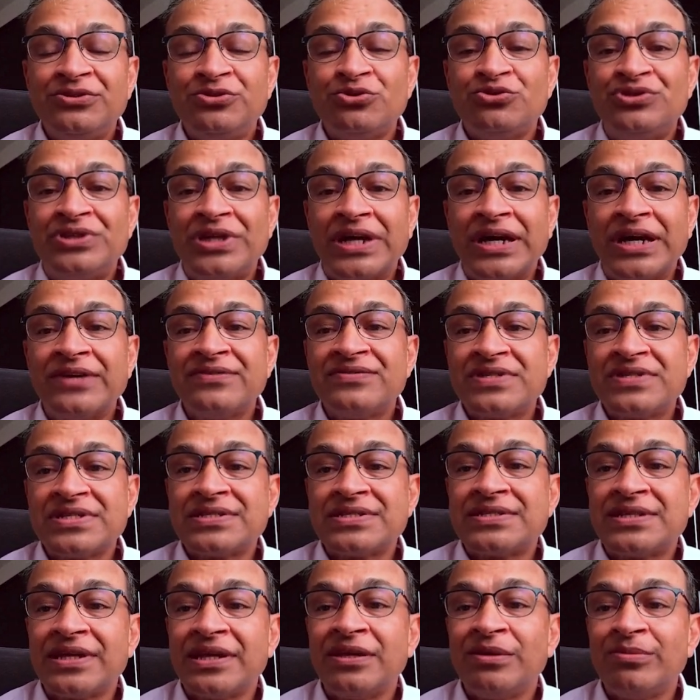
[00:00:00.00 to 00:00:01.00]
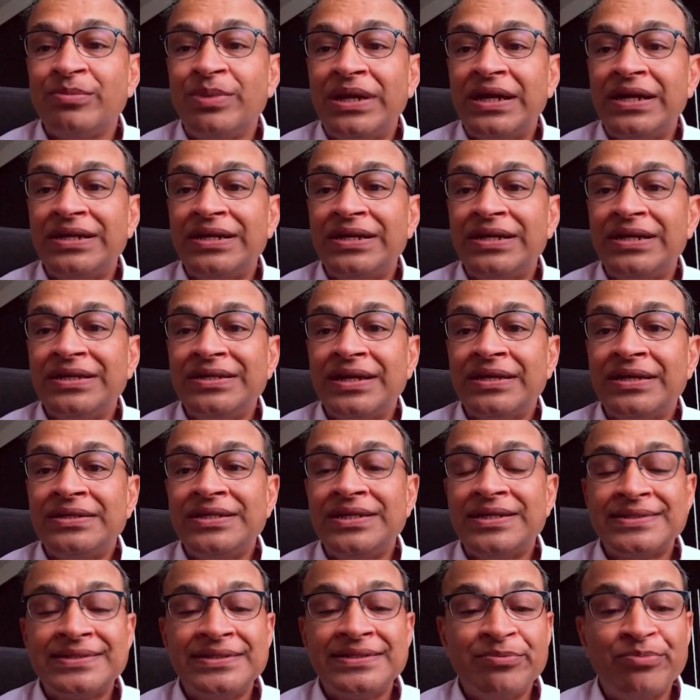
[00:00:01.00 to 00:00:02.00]
to drive sustainability and
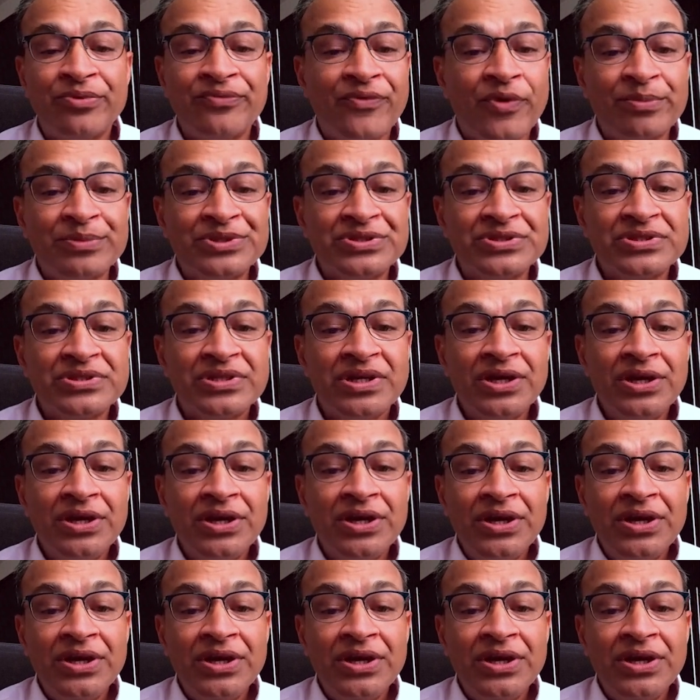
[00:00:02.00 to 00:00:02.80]
ESG performance.